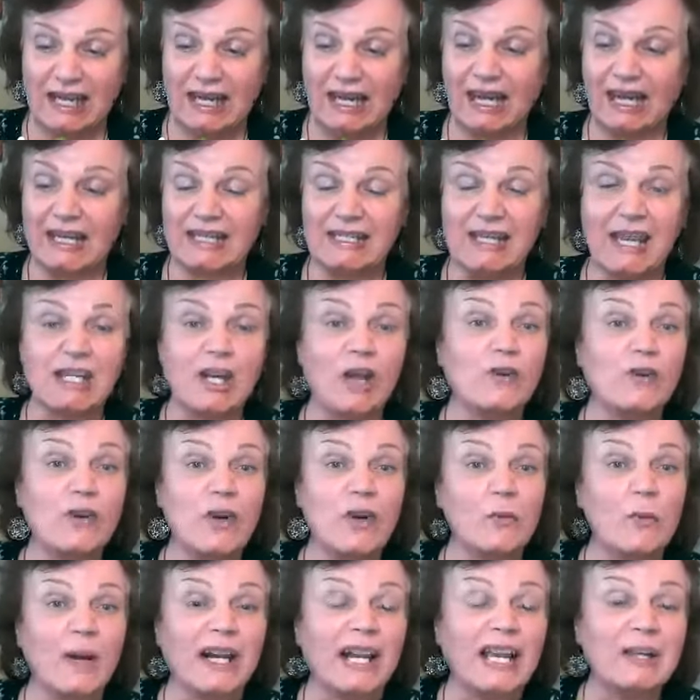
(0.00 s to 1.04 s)
And I don't know
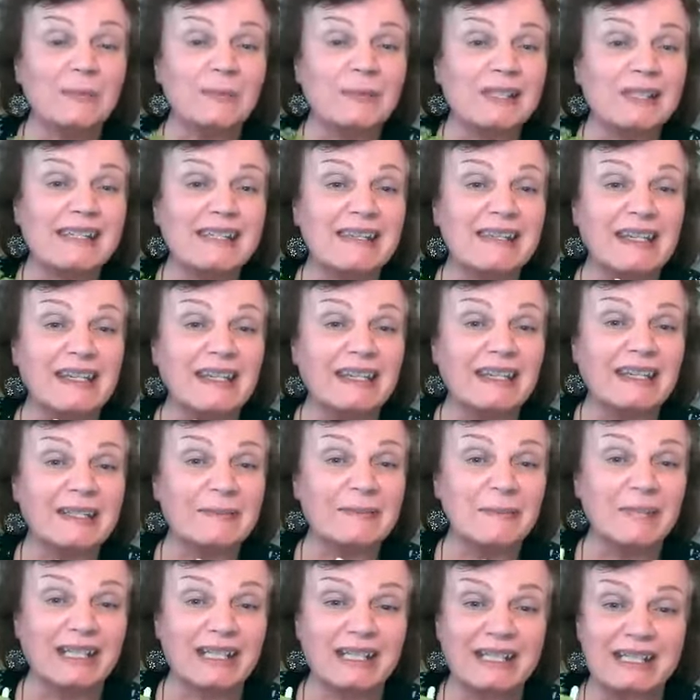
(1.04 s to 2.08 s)
what I was thinking
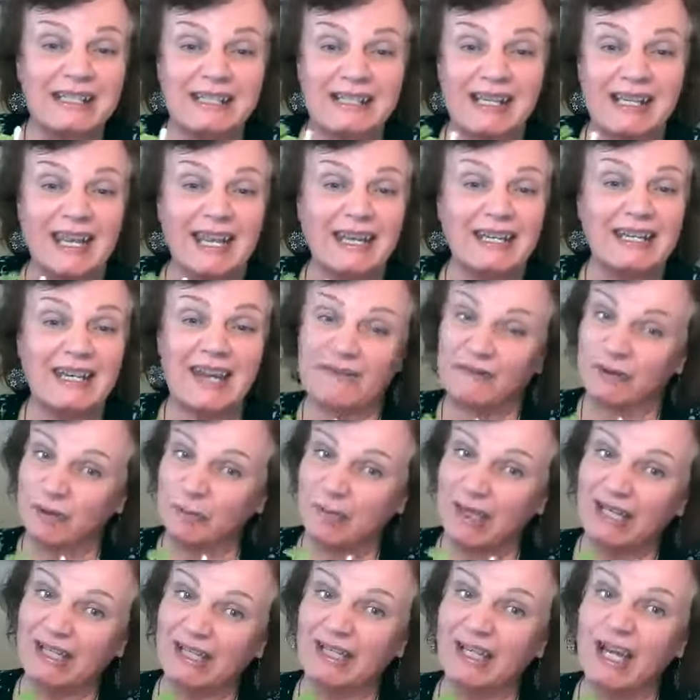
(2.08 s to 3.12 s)
because I had never
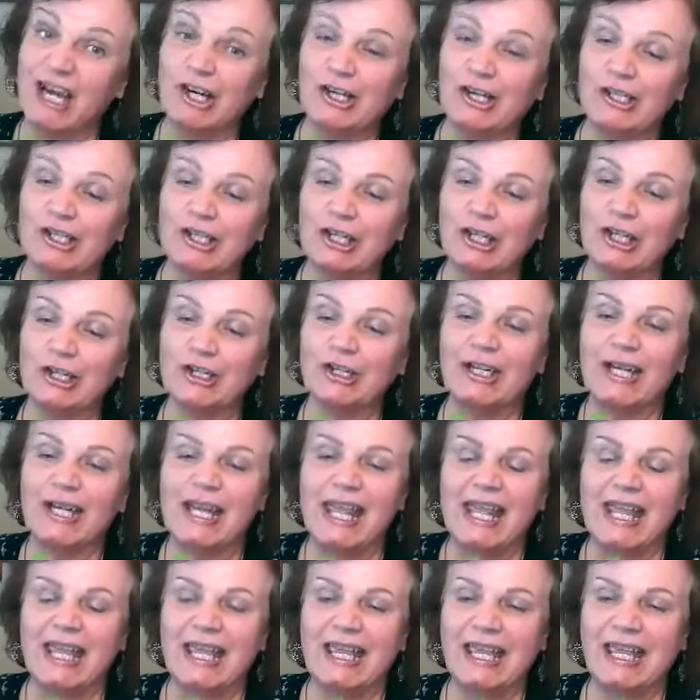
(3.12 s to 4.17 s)
been a gardener.
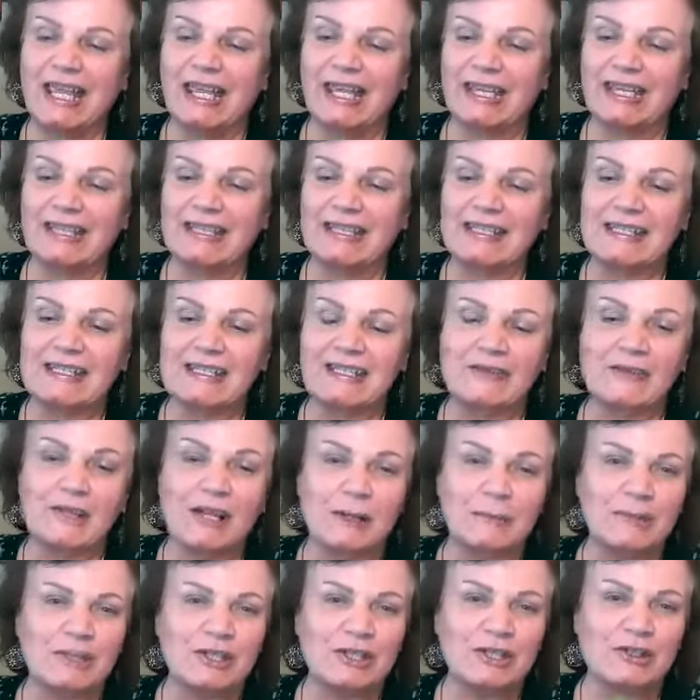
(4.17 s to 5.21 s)
And
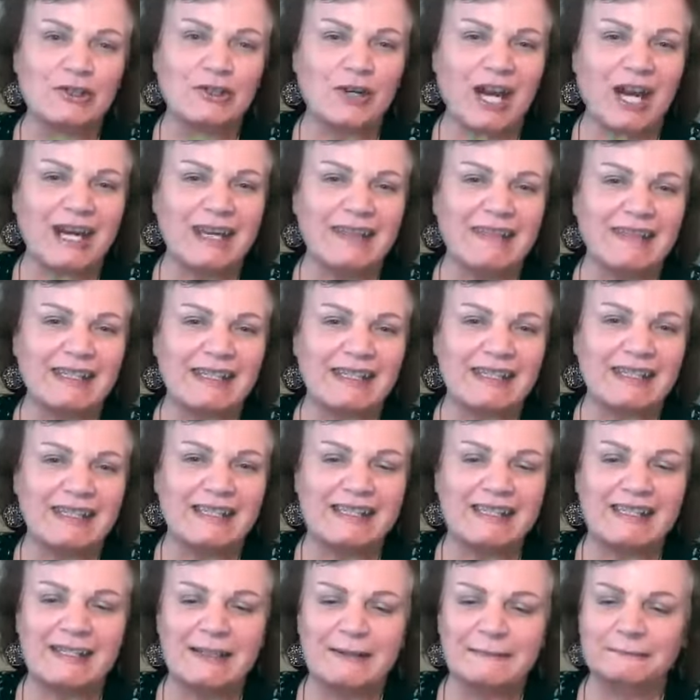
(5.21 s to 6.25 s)
to try this.
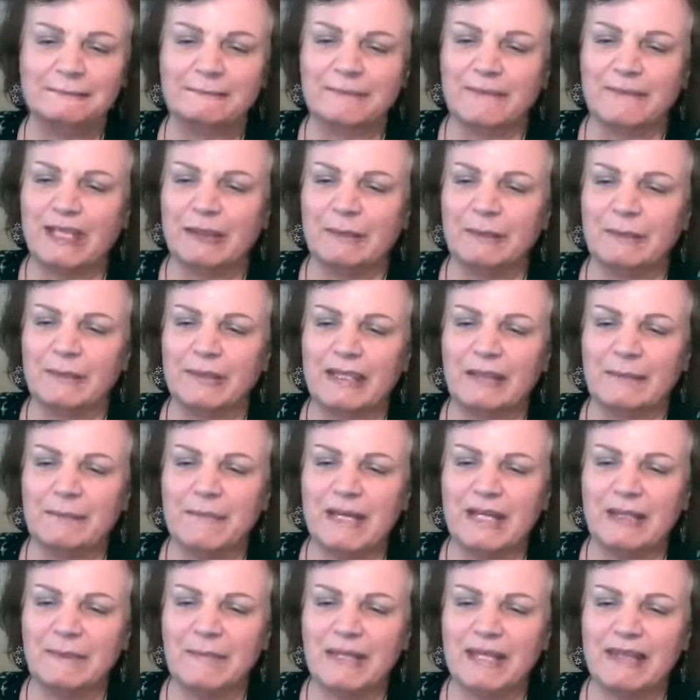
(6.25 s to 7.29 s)
But it
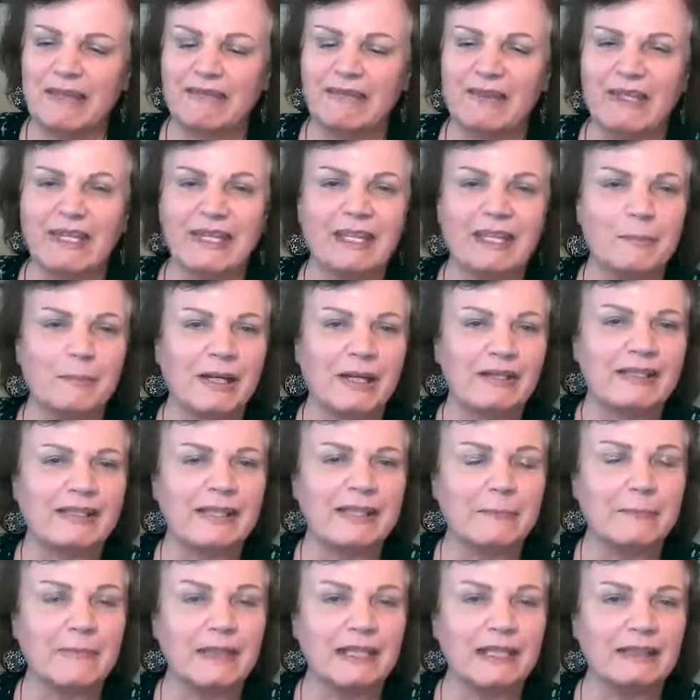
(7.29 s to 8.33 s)
made me think about
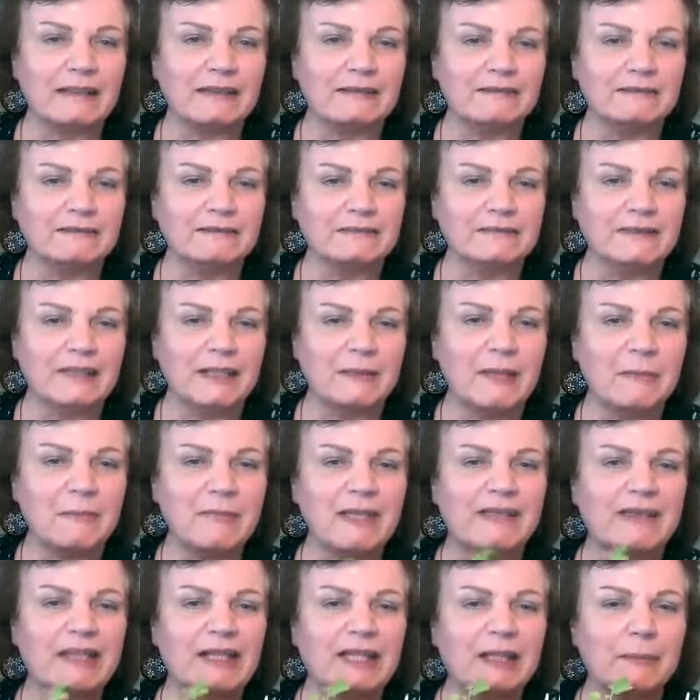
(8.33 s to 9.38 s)
something. It made me
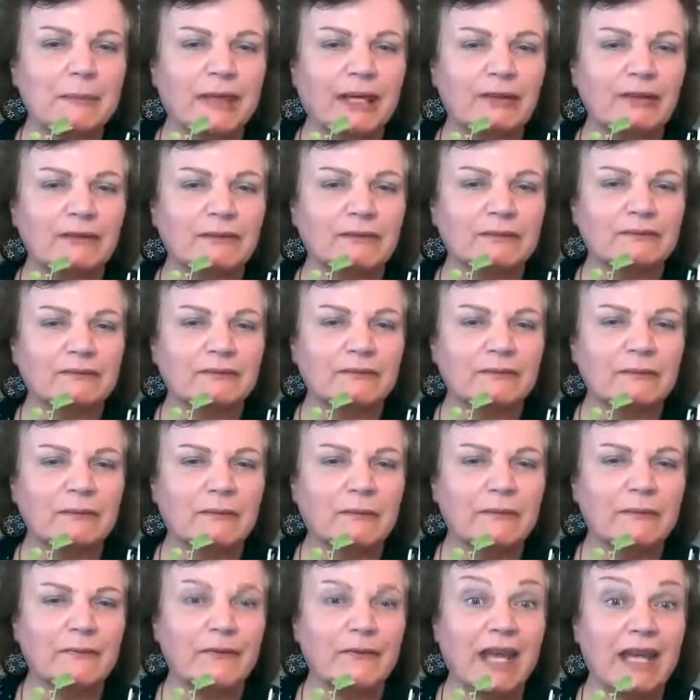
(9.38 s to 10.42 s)
think about
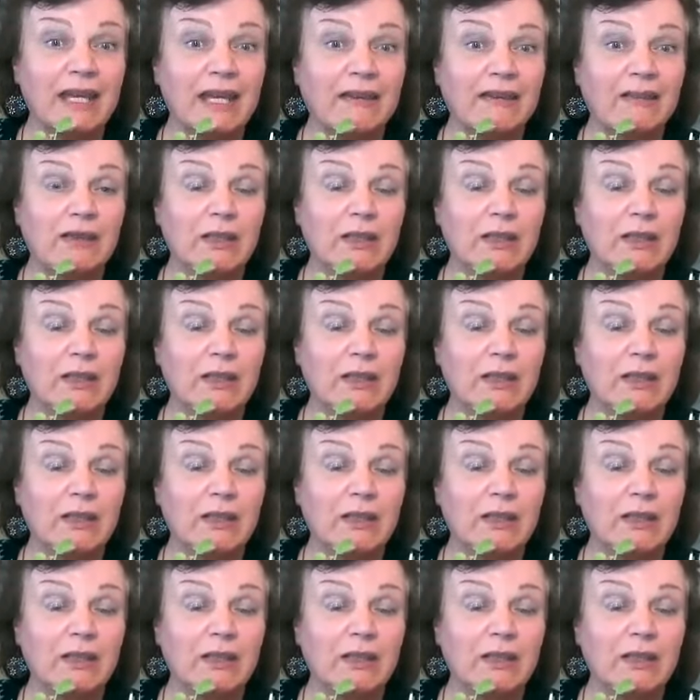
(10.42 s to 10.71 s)
faith.